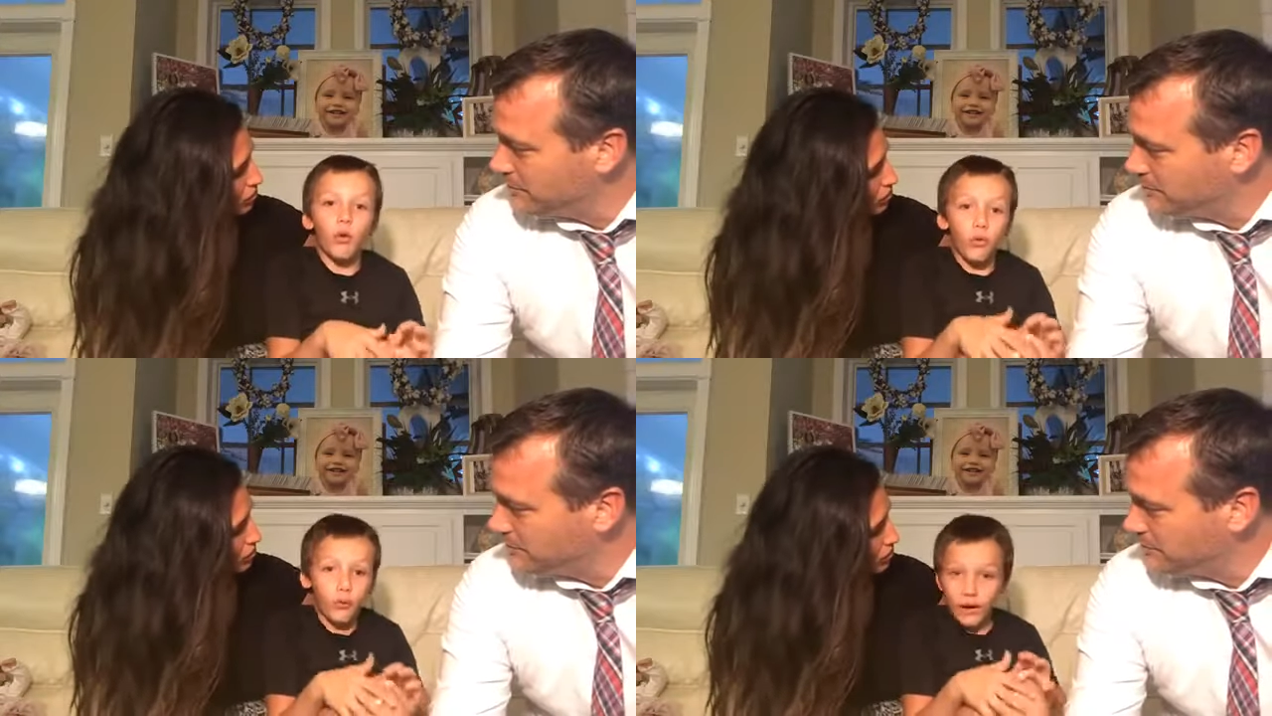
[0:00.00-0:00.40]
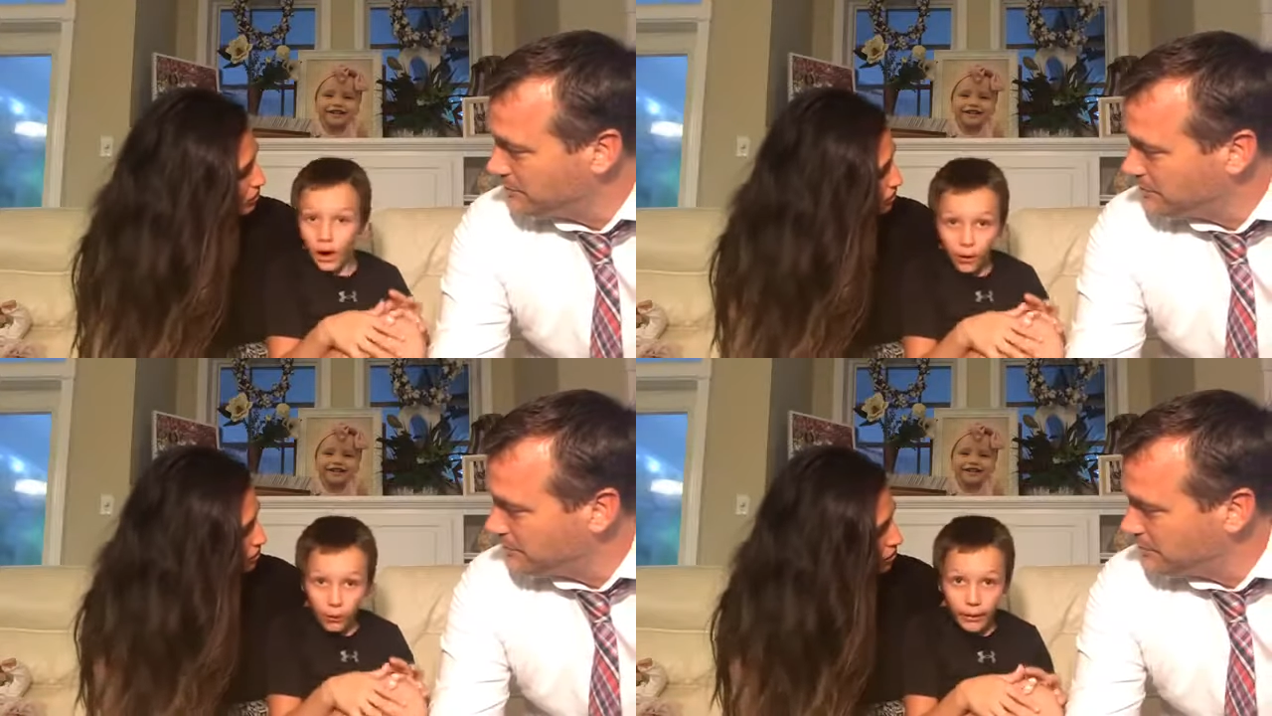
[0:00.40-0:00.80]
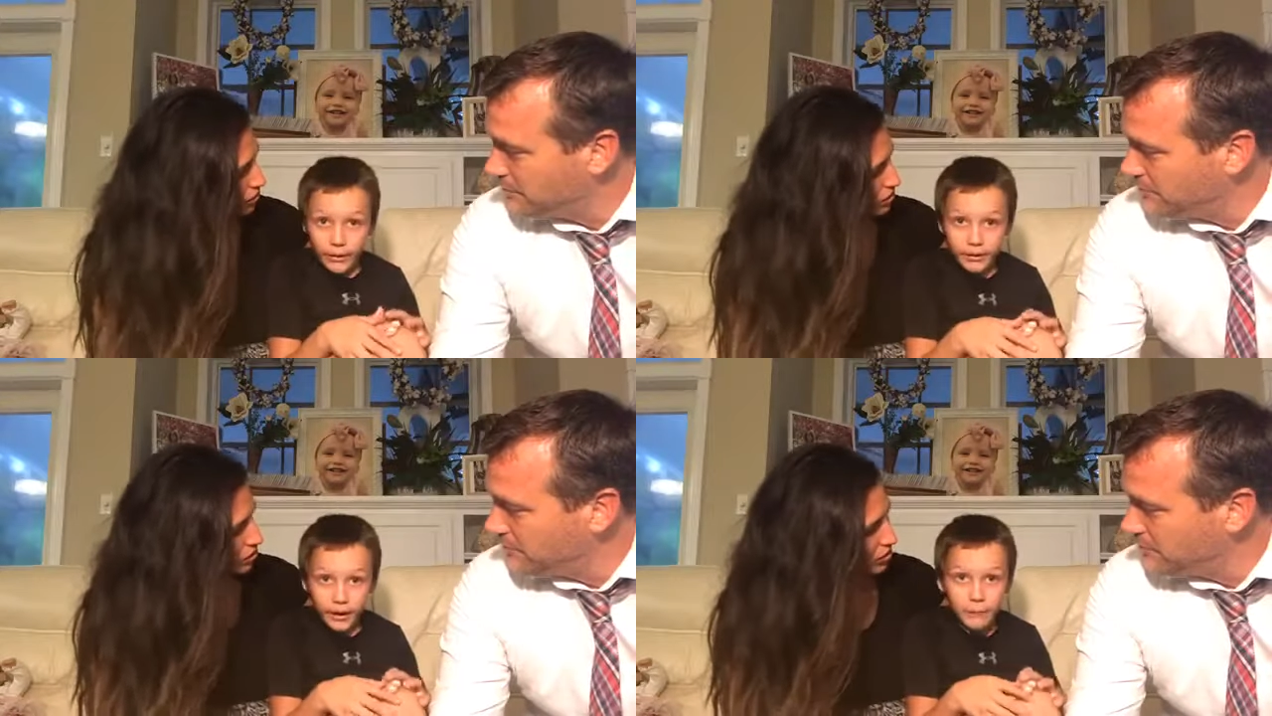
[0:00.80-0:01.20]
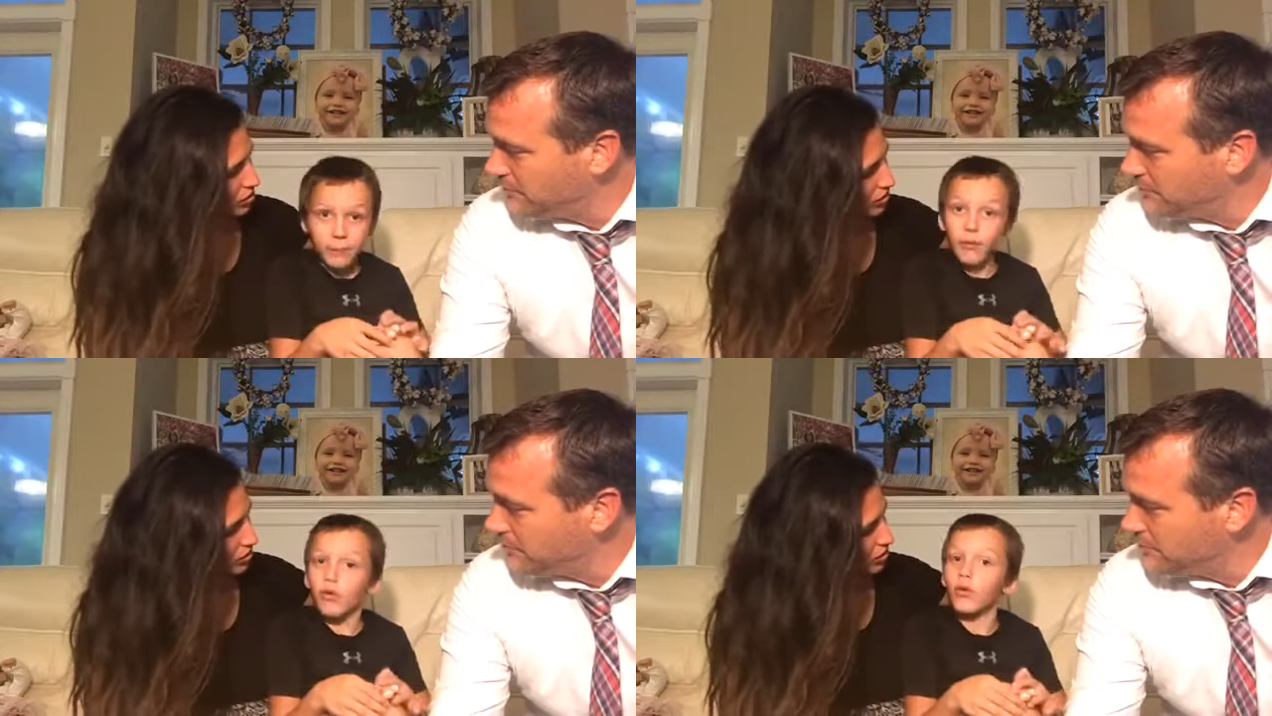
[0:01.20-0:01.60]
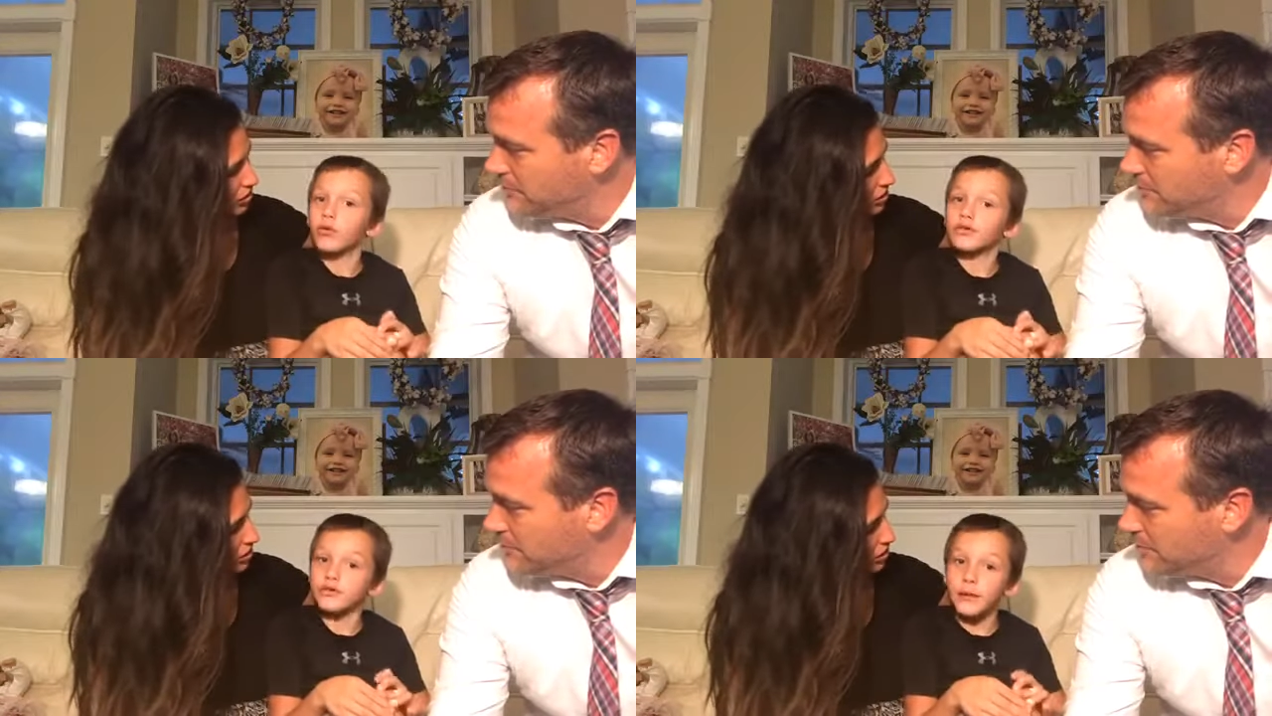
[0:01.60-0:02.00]
Speaker 1: when I wake up, or oh,
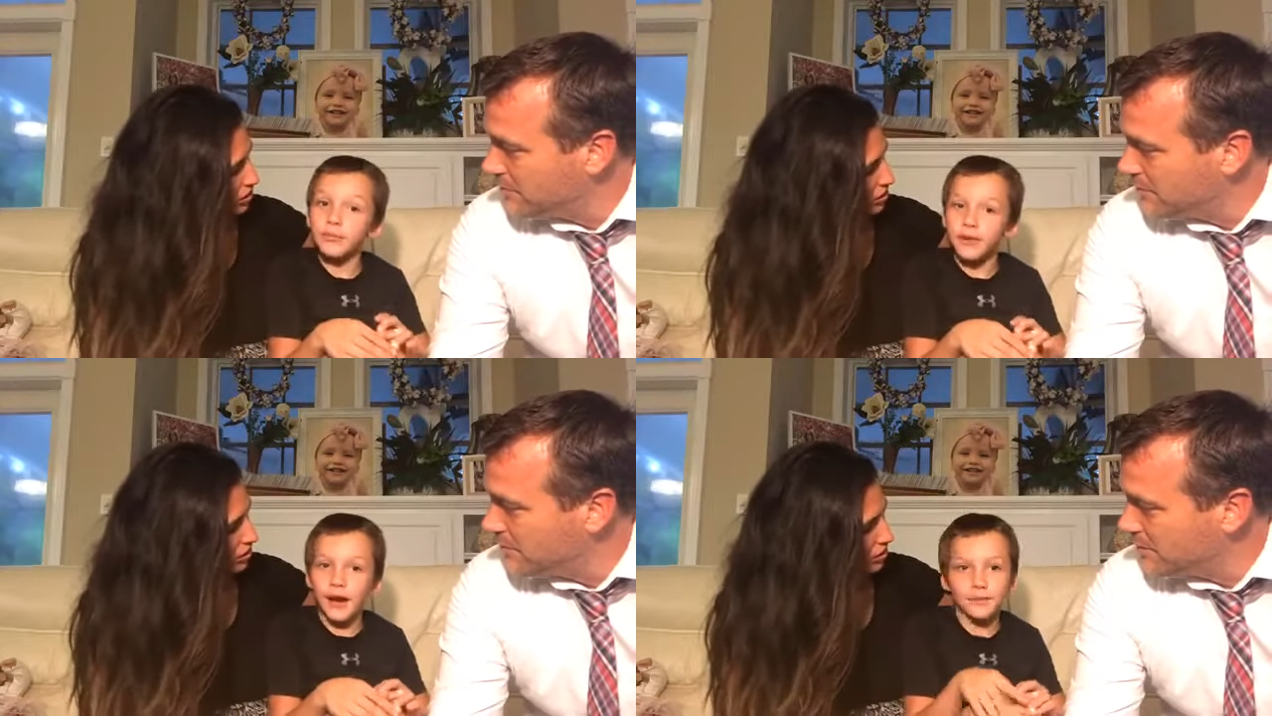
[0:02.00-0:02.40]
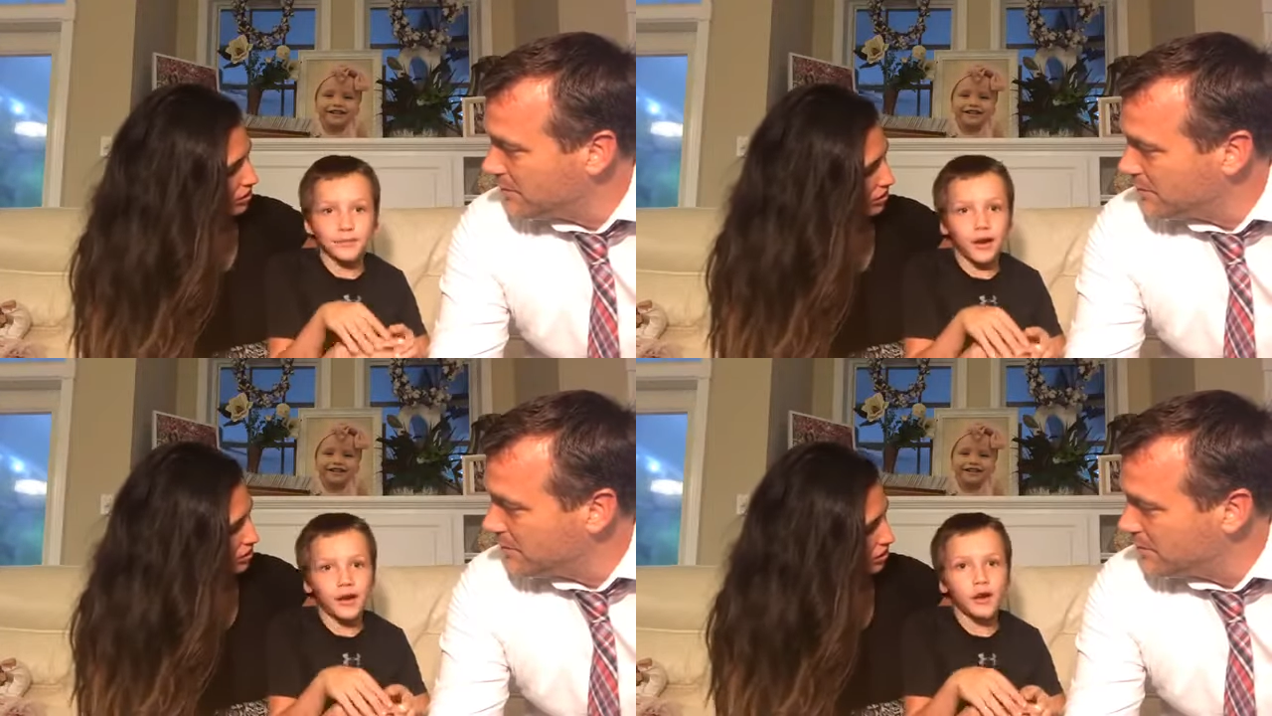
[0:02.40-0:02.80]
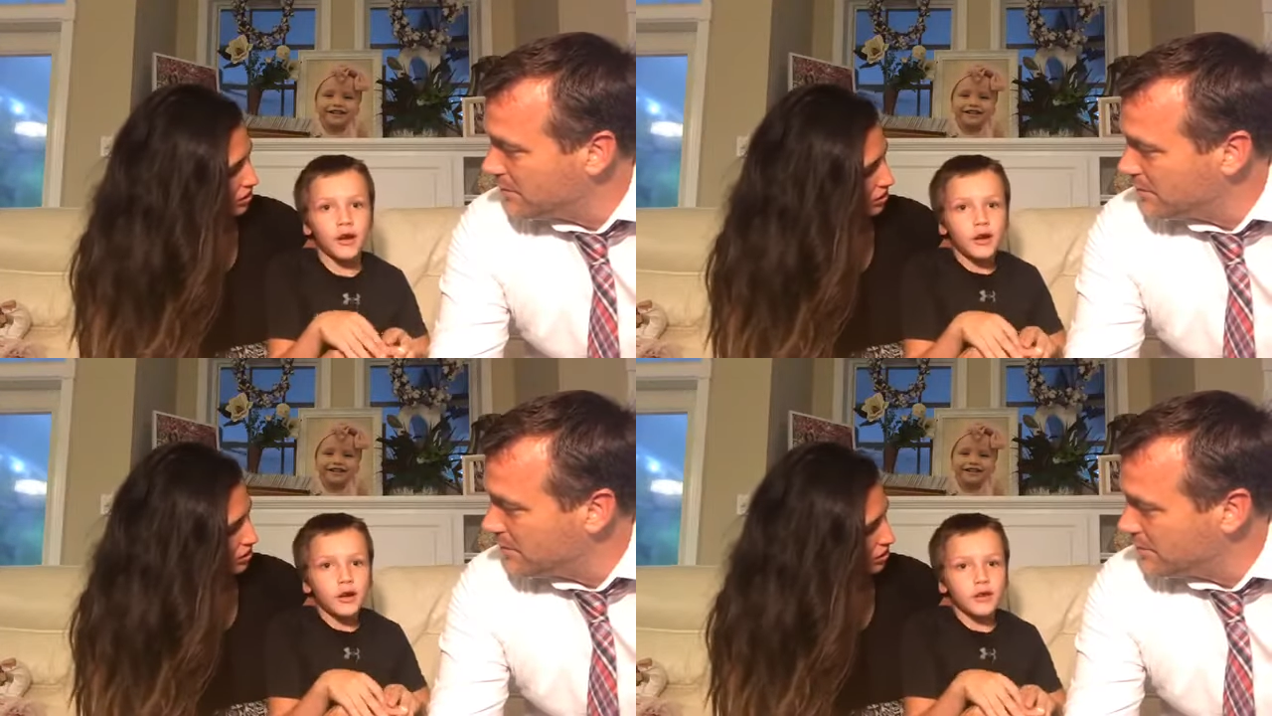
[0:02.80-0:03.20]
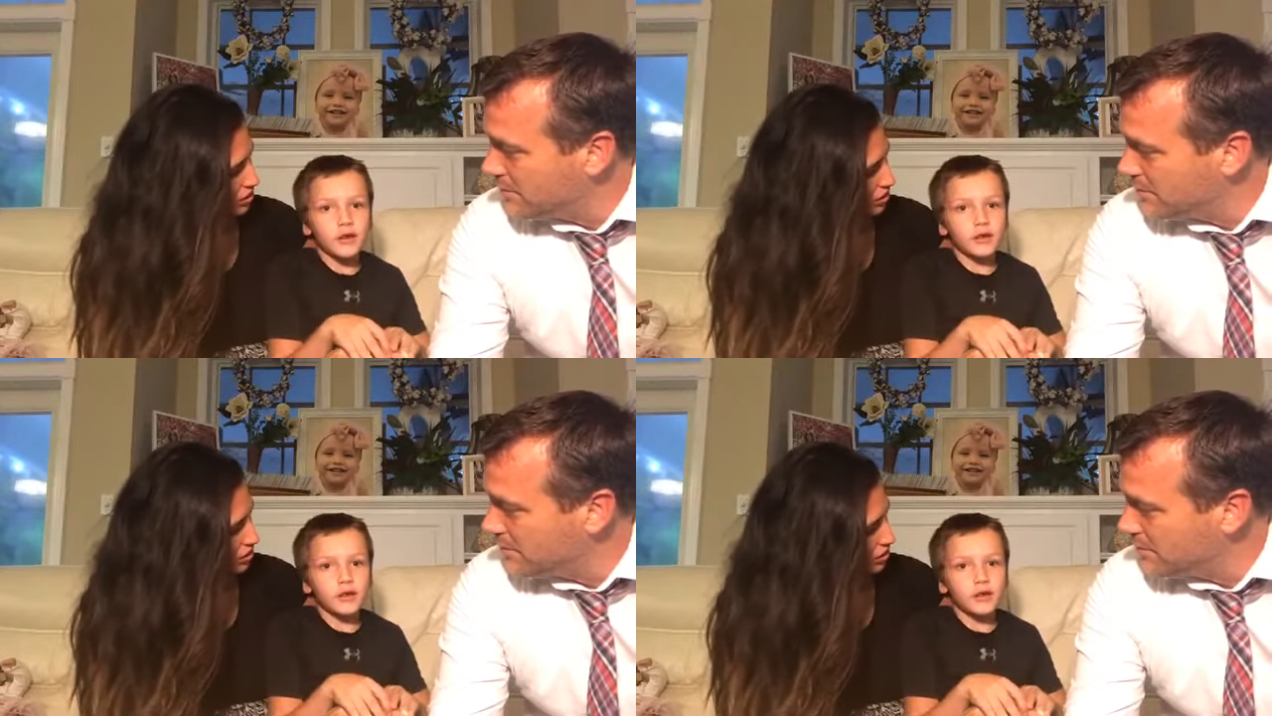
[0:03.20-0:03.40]
sometimes I. Mm